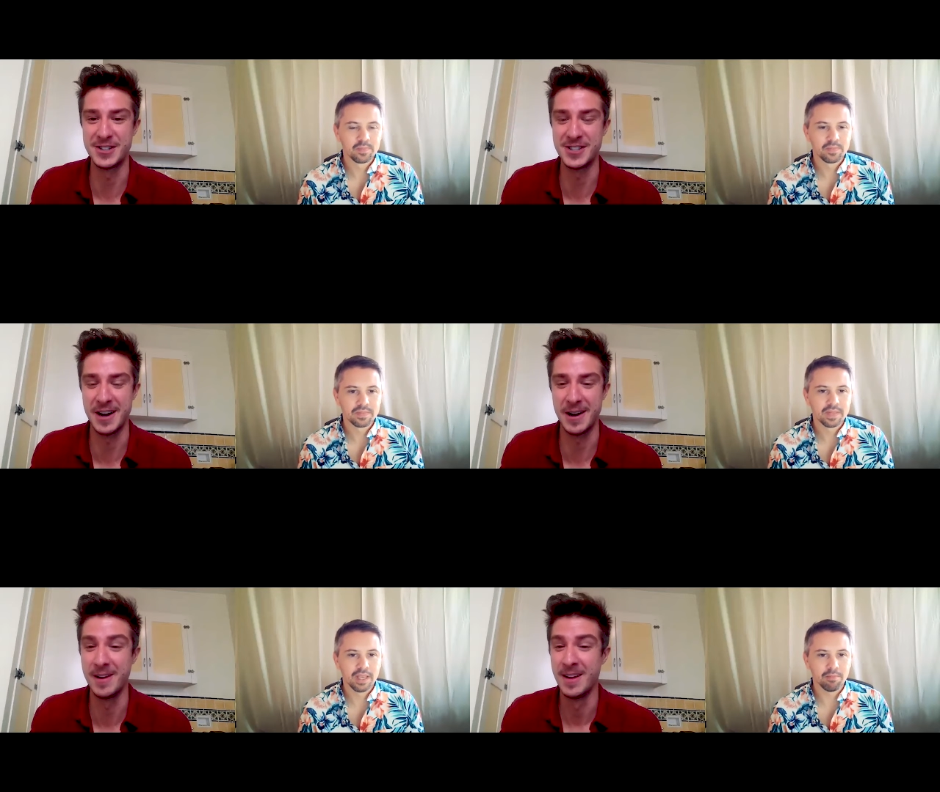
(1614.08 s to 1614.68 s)
Speaker 1: So,
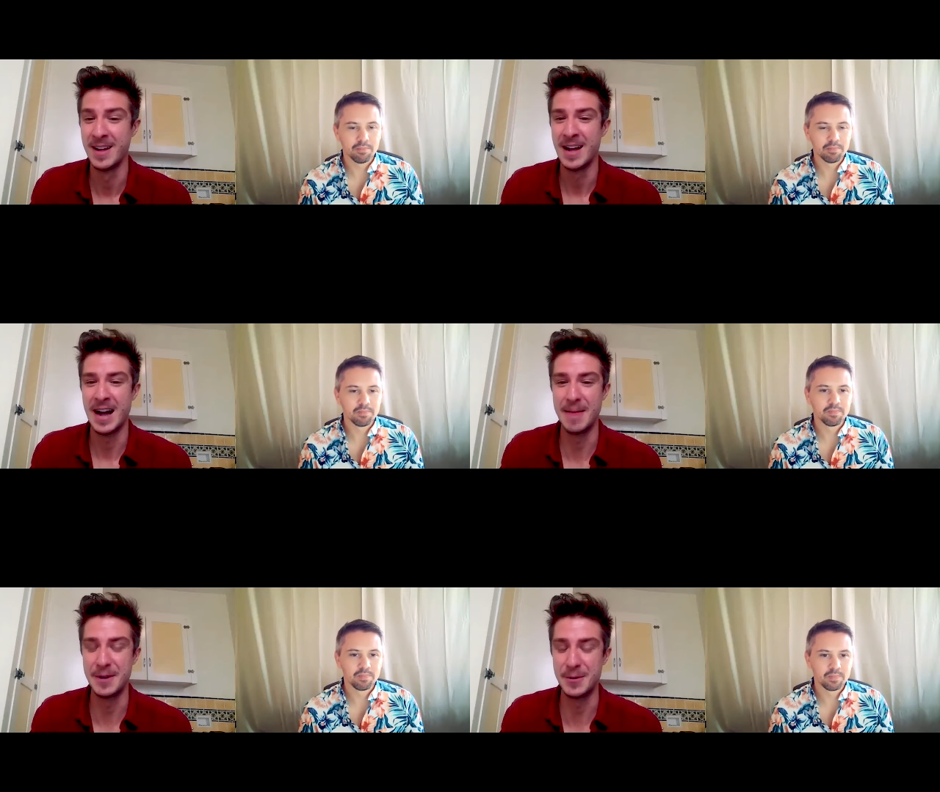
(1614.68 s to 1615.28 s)
yep.
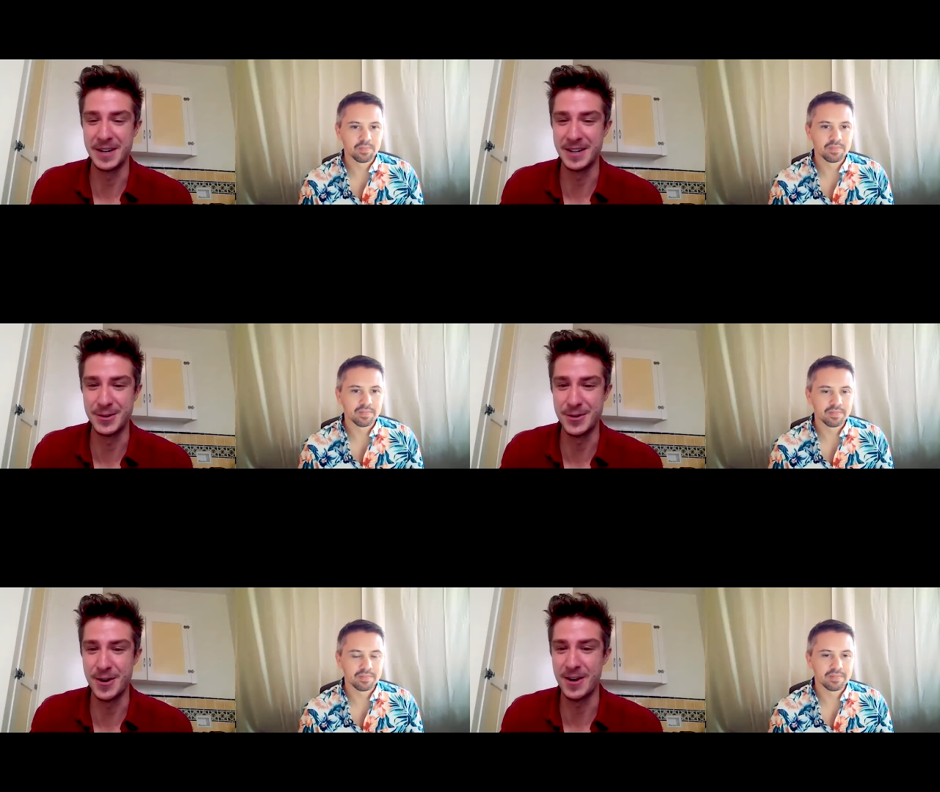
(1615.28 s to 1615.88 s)
I mean, we can
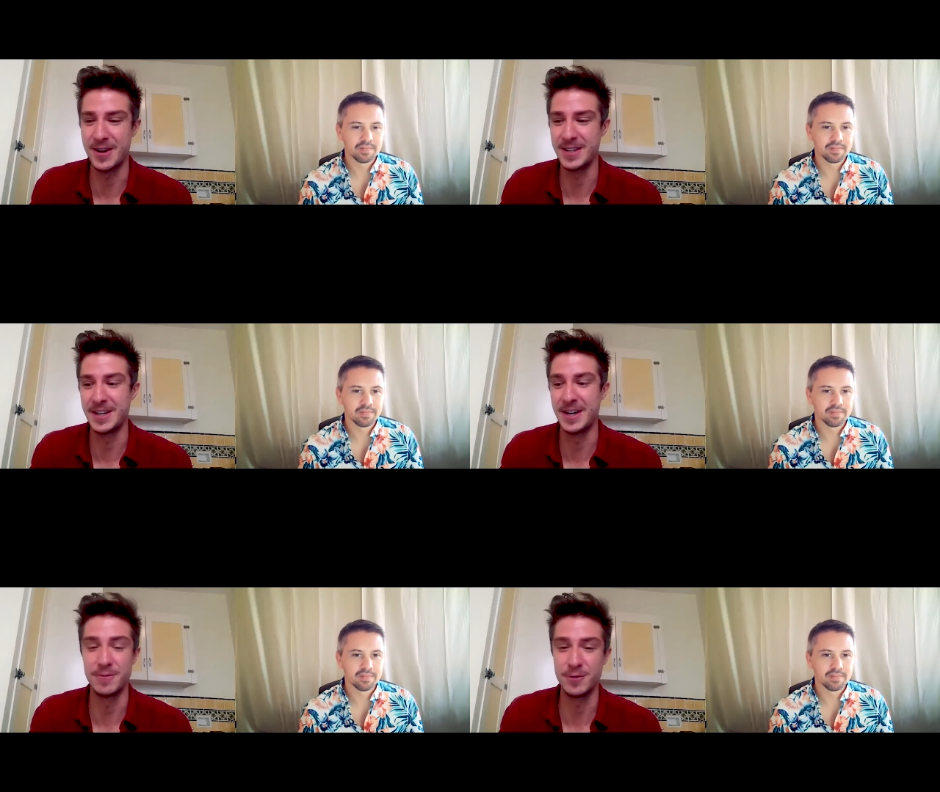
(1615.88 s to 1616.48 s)
do, you
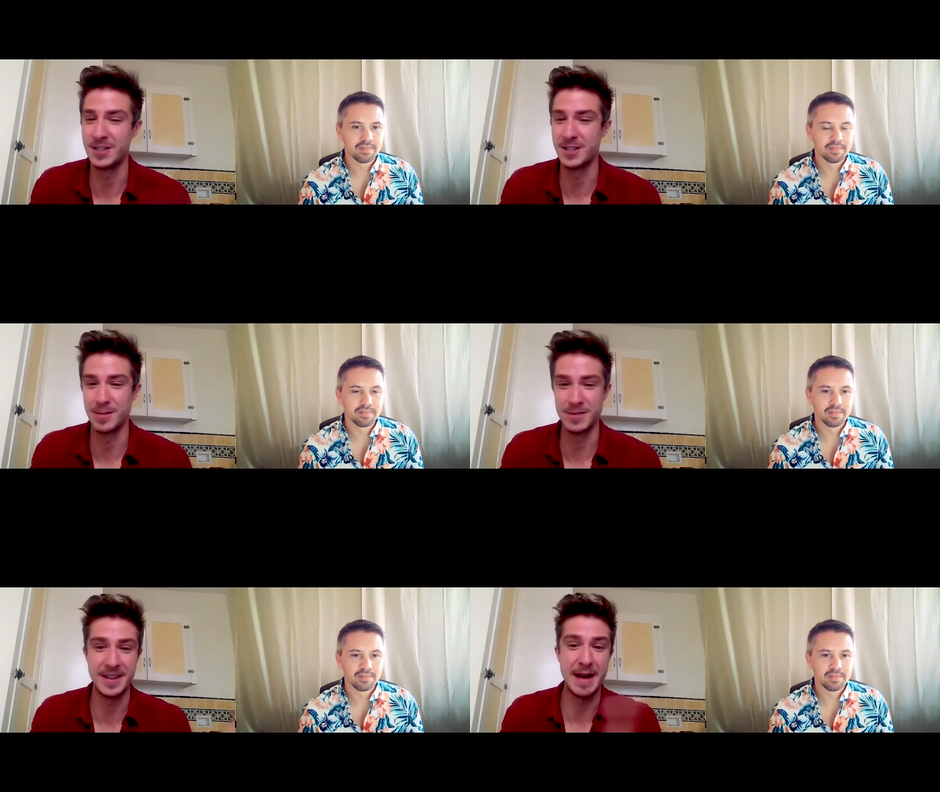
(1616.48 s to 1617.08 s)
know, in
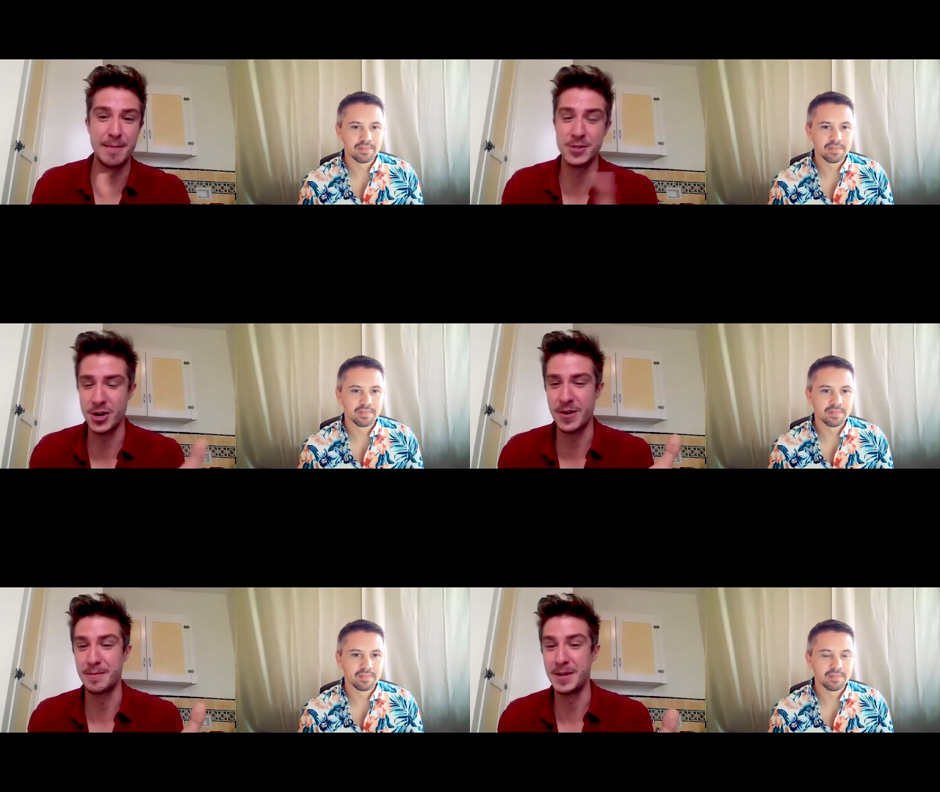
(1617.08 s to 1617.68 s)
terms of them
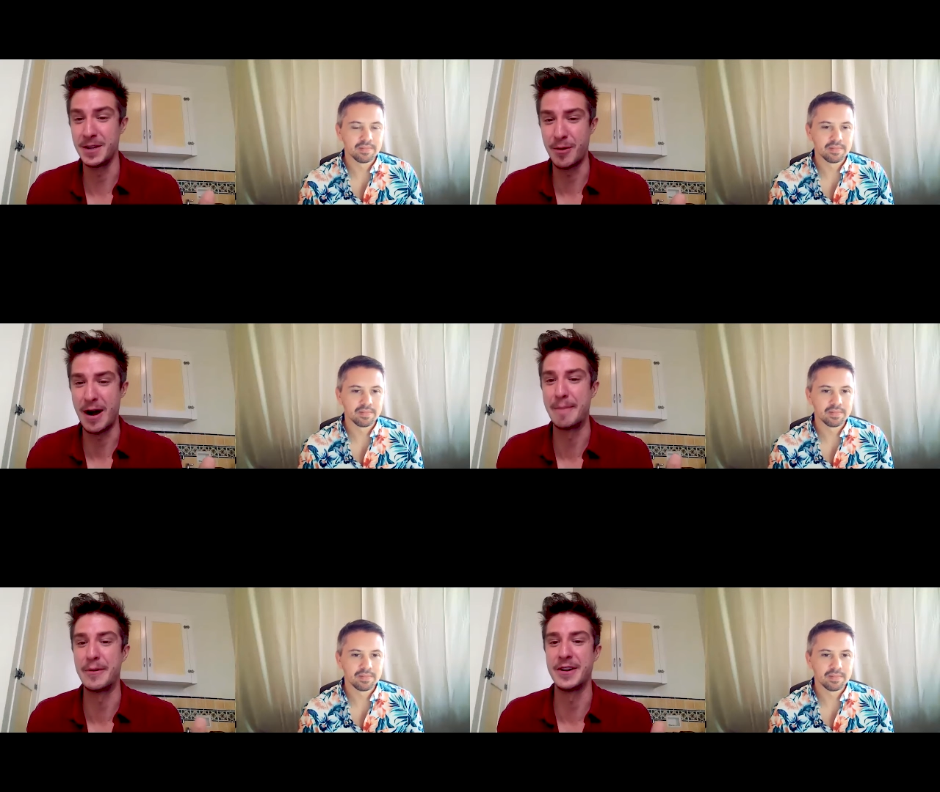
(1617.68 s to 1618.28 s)
showing me the
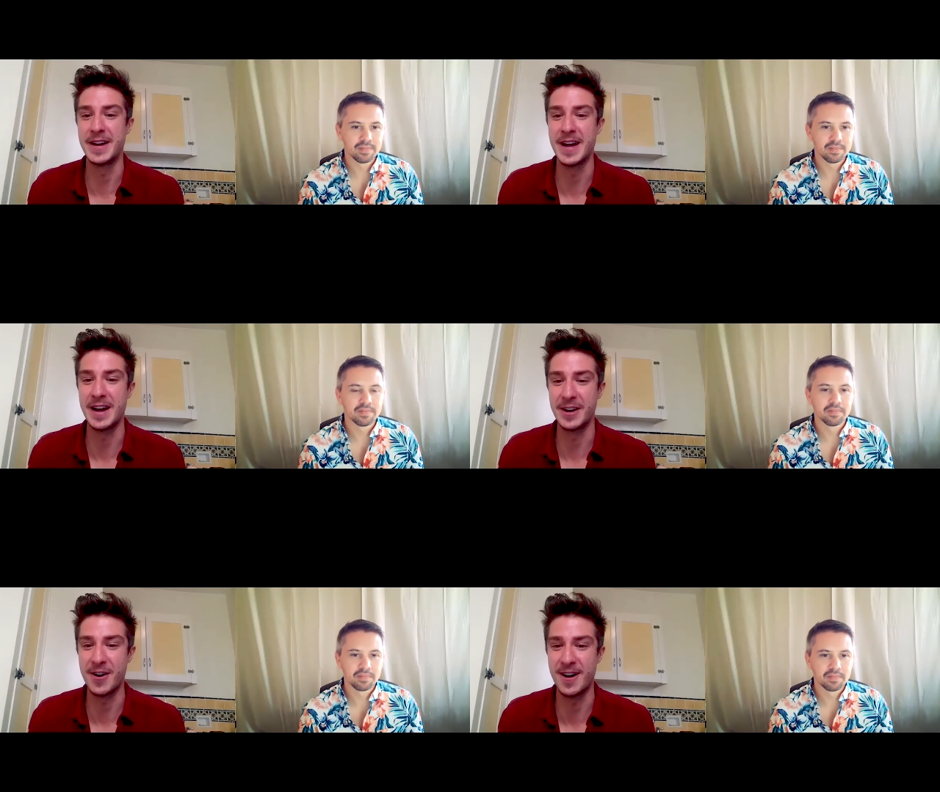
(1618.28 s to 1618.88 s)
property
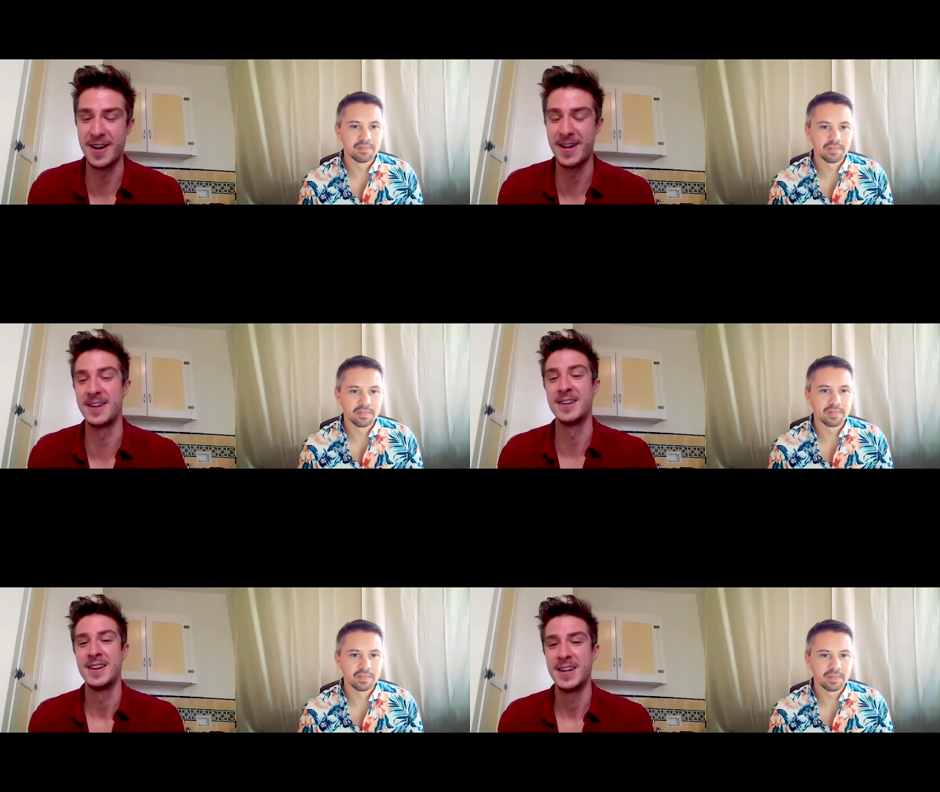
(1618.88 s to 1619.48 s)
on a
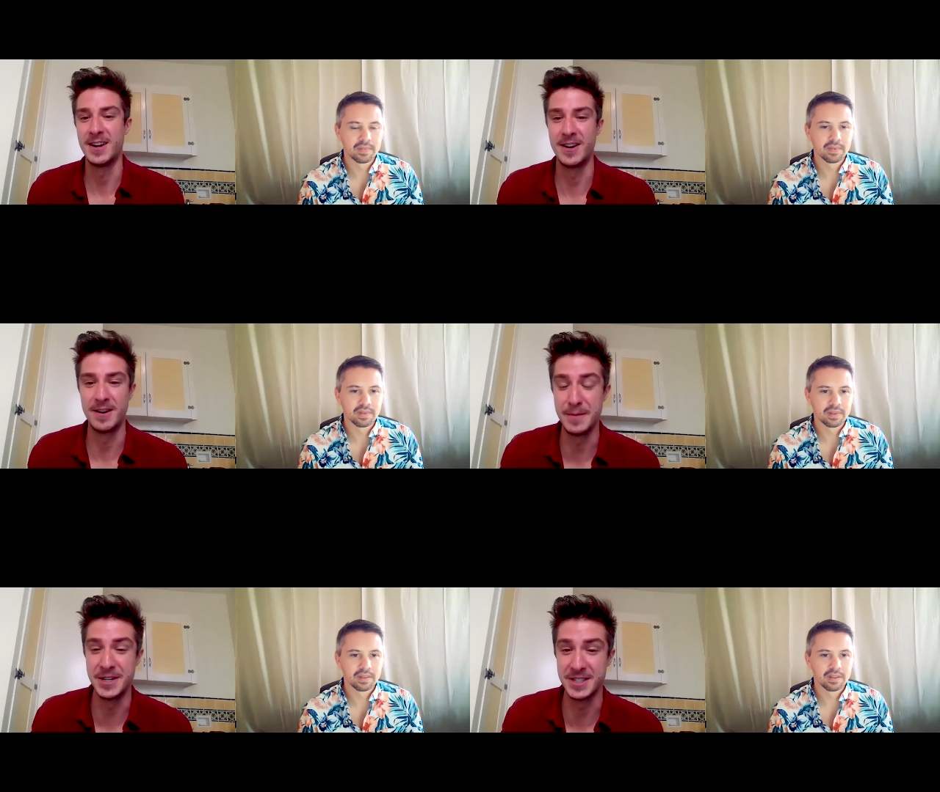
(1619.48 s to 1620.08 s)
call, or
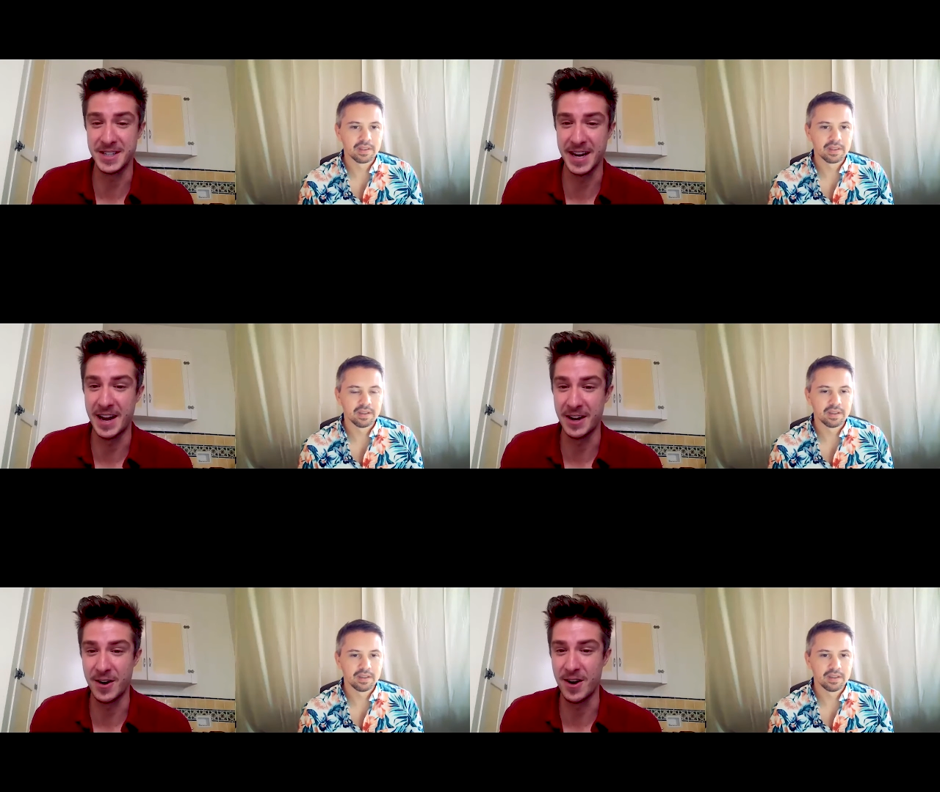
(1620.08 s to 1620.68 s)
me just getting
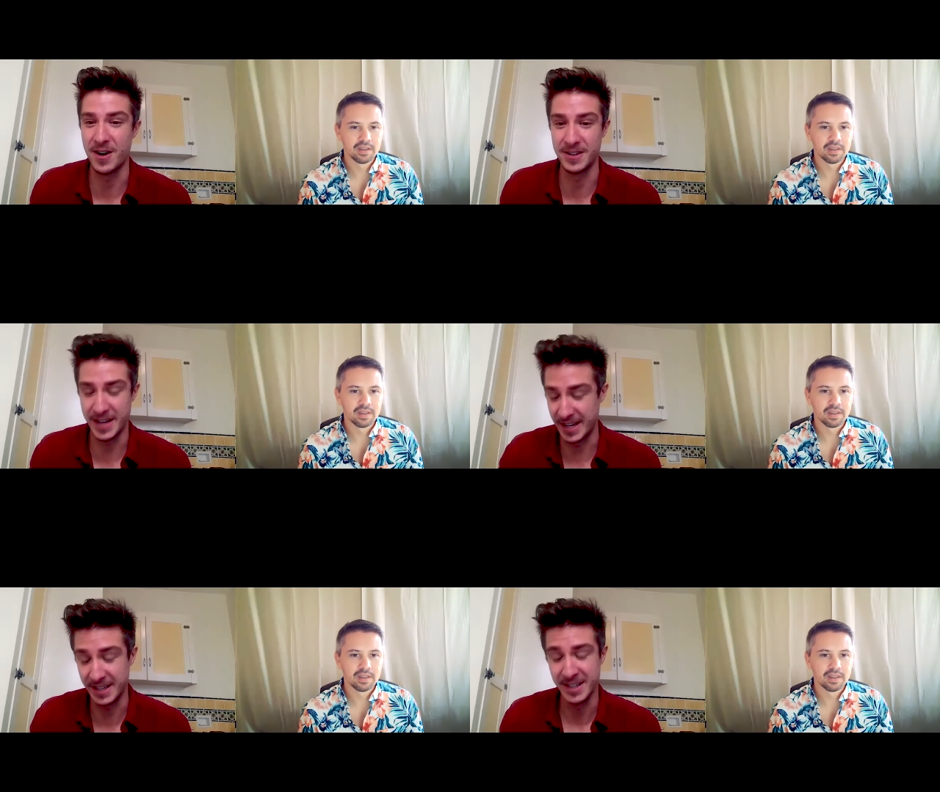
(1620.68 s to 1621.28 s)
on a call and like